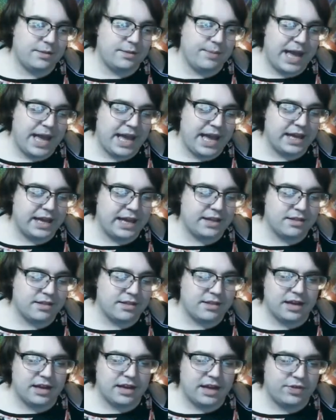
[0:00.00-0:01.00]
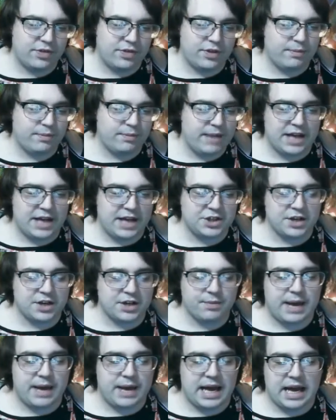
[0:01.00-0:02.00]
pagans and get their
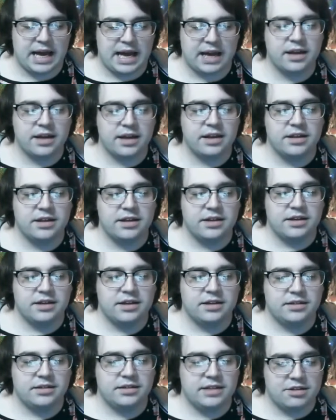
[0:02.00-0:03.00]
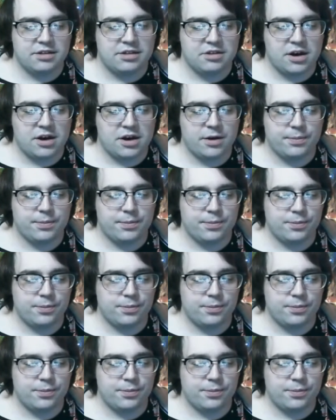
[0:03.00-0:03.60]
magic back, they start